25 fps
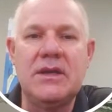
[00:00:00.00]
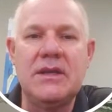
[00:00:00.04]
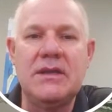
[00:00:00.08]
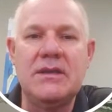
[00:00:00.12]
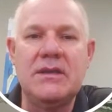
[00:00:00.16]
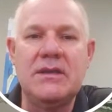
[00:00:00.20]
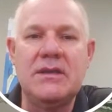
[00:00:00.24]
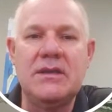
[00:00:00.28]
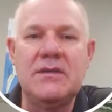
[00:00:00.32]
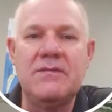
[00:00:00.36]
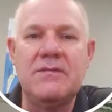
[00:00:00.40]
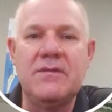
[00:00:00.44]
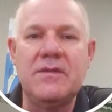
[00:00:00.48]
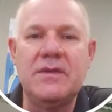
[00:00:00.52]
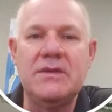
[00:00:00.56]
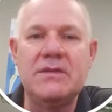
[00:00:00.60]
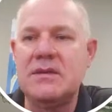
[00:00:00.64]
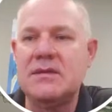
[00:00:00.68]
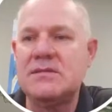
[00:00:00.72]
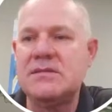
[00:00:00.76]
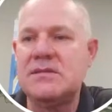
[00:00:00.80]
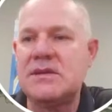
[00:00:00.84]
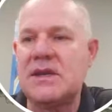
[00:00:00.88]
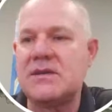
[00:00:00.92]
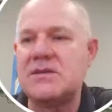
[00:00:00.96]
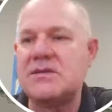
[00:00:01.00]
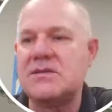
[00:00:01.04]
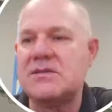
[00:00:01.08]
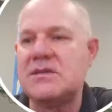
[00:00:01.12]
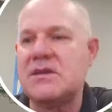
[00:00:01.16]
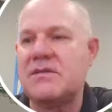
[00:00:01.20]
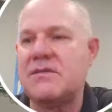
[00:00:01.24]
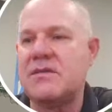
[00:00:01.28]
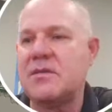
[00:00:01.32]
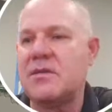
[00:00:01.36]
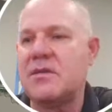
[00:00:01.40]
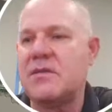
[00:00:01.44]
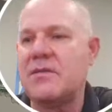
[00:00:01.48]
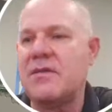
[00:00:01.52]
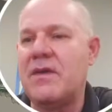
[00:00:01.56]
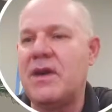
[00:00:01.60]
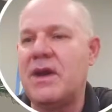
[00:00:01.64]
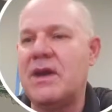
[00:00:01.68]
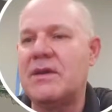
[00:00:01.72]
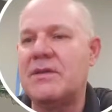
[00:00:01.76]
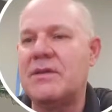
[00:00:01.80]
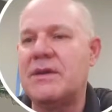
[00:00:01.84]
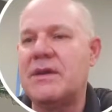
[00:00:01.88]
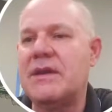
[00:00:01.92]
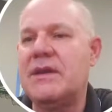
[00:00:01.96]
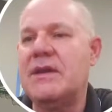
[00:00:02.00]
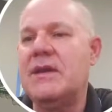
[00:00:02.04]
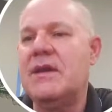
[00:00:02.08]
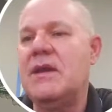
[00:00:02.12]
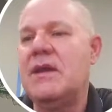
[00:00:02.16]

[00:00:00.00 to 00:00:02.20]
at the different sections of the refinery.